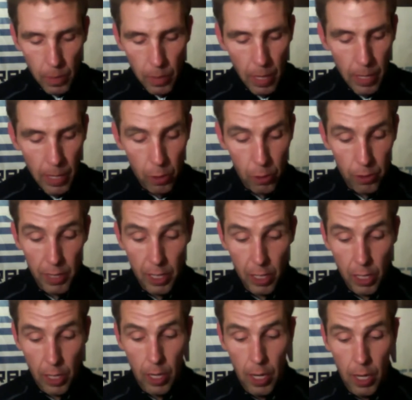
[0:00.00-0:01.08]
Endurance
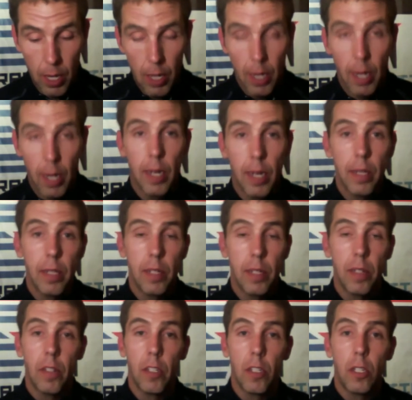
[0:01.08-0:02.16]
Nation, this
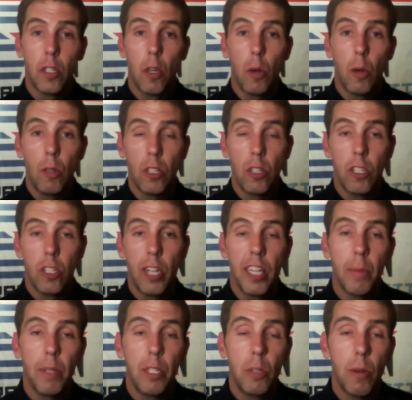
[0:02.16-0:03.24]
is a coaches chat that
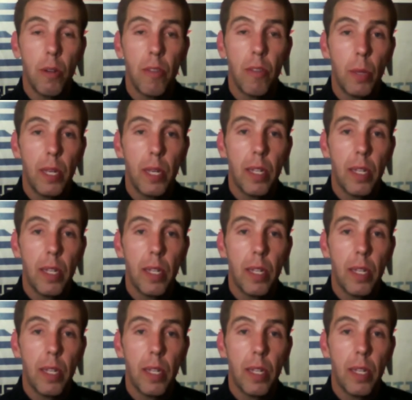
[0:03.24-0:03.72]
we do every week.